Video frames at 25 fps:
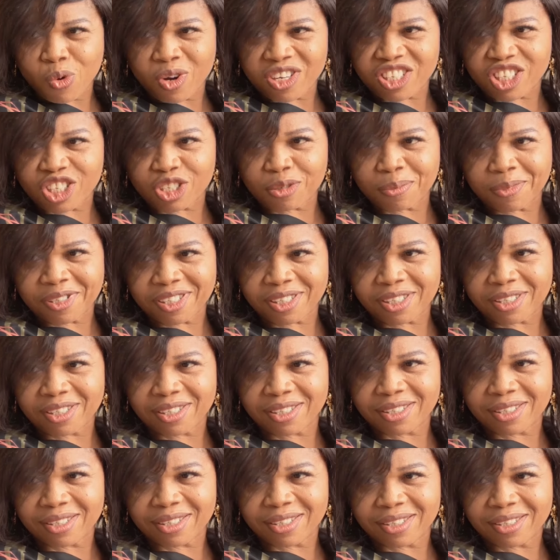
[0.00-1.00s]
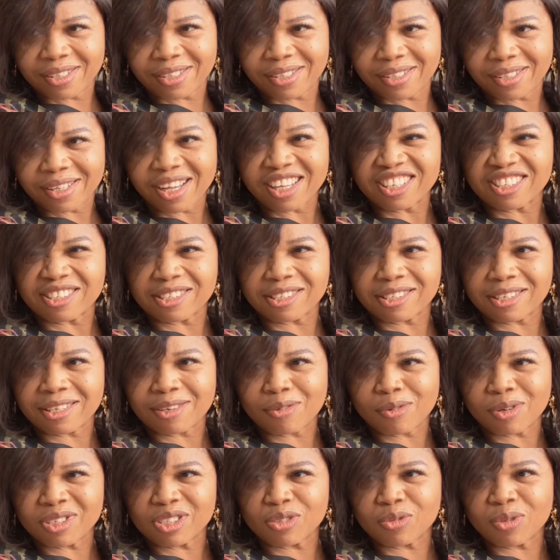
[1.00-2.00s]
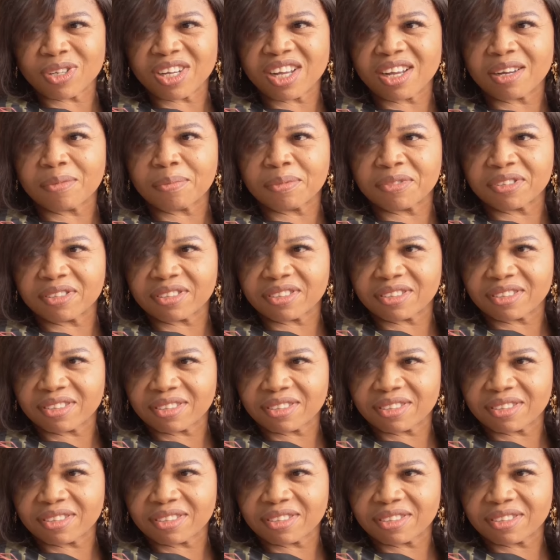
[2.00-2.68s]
Watch me and see what will happen.